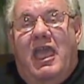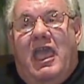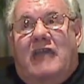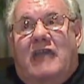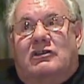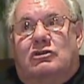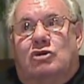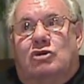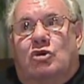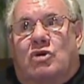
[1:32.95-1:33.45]

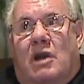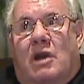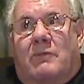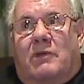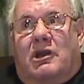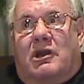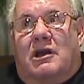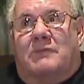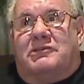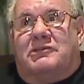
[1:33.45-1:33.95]
And the
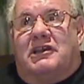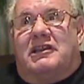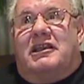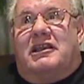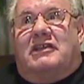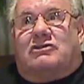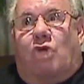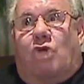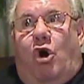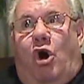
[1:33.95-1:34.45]
newcomer comes in and
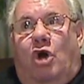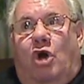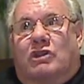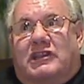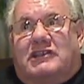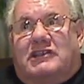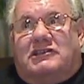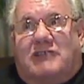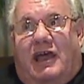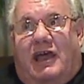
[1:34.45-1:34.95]
gets all
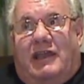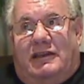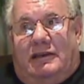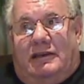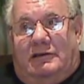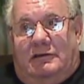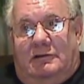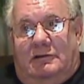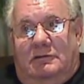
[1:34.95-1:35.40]
excited.